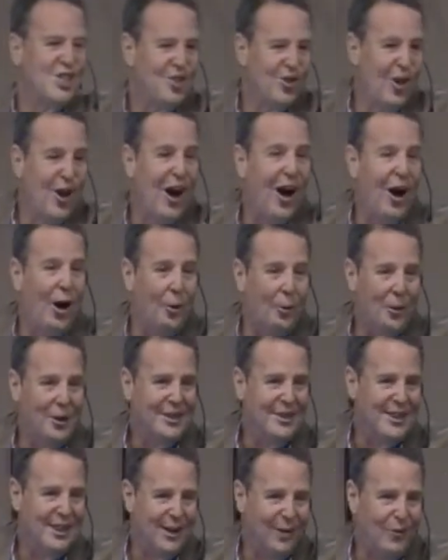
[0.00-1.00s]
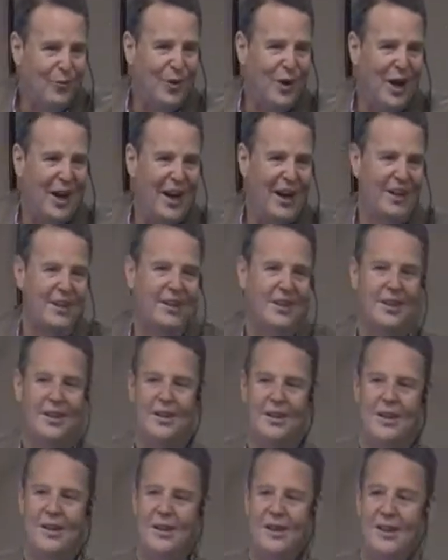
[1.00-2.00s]
this law is in
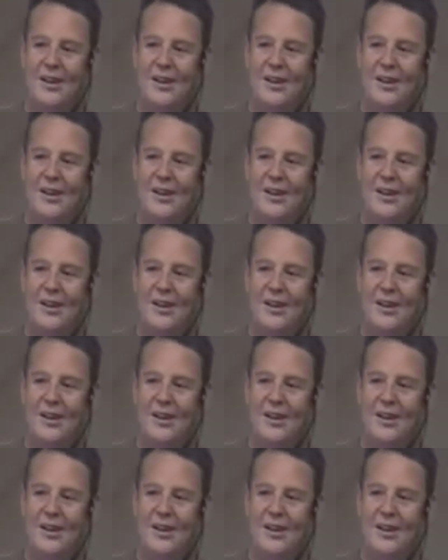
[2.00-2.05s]
effect.